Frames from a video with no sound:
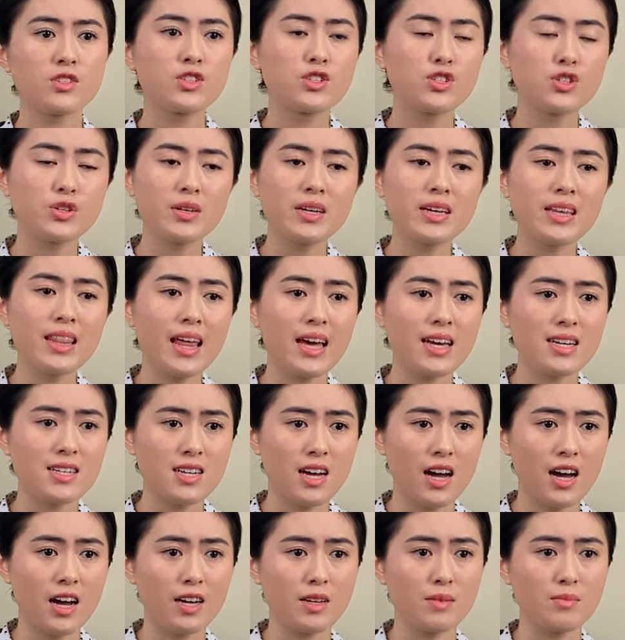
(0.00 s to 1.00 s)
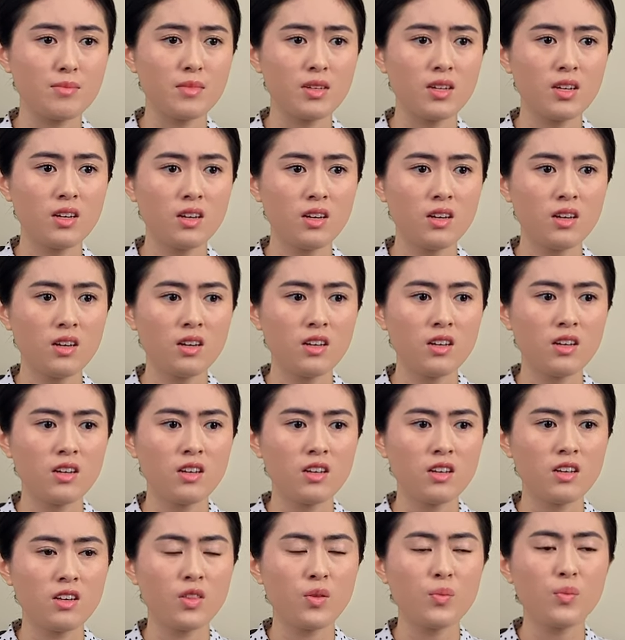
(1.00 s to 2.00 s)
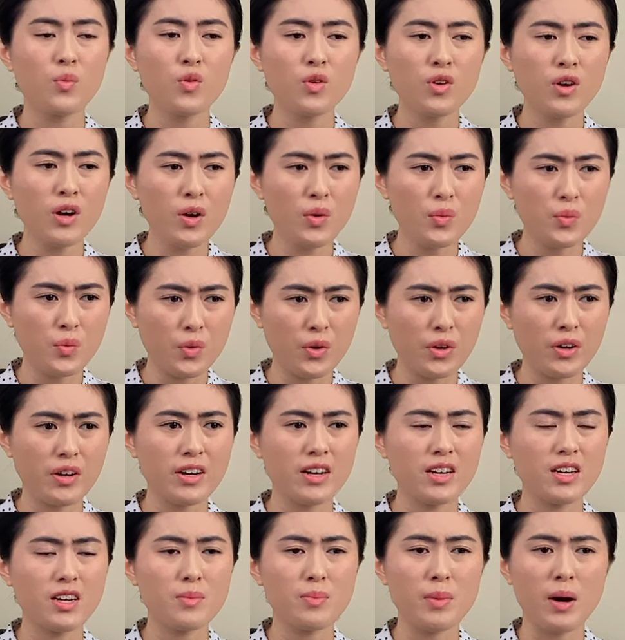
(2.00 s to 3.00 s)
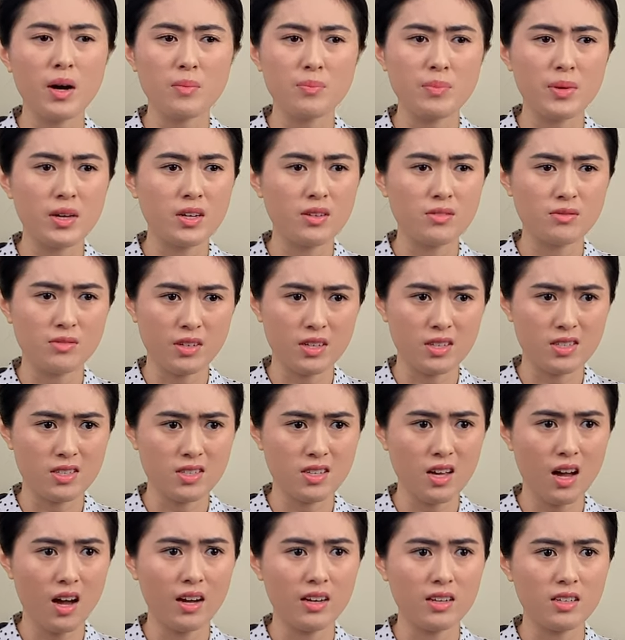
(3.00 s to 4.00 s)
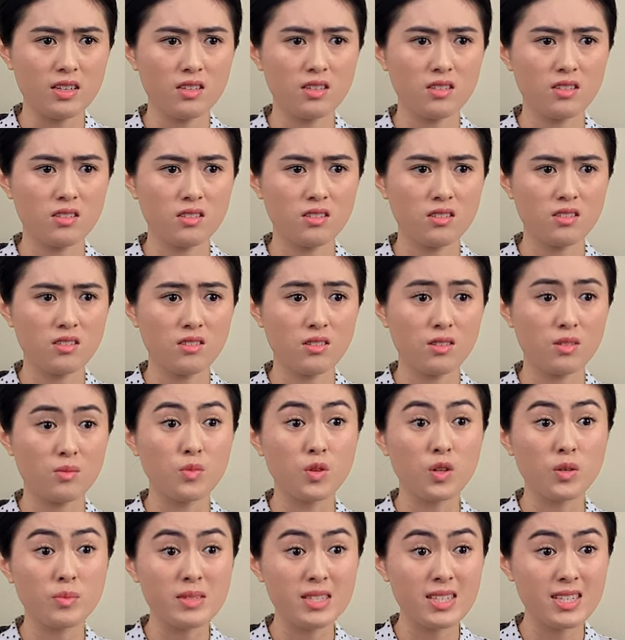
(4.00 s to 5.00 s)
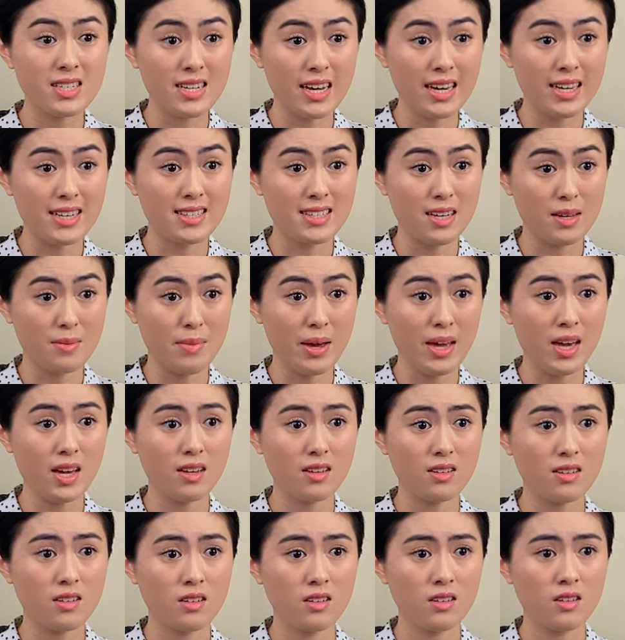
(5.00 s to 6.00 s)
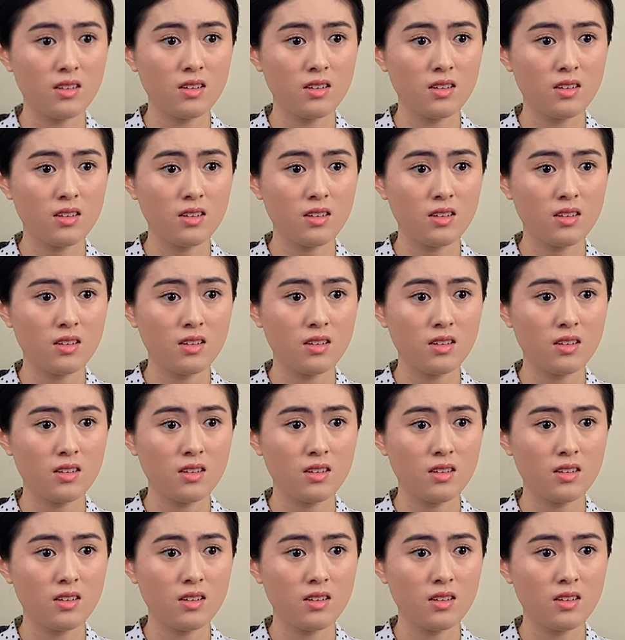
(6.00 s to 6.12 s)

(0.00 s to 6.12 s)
During that time, the more I worried about being reassigned, the more mistakes I made.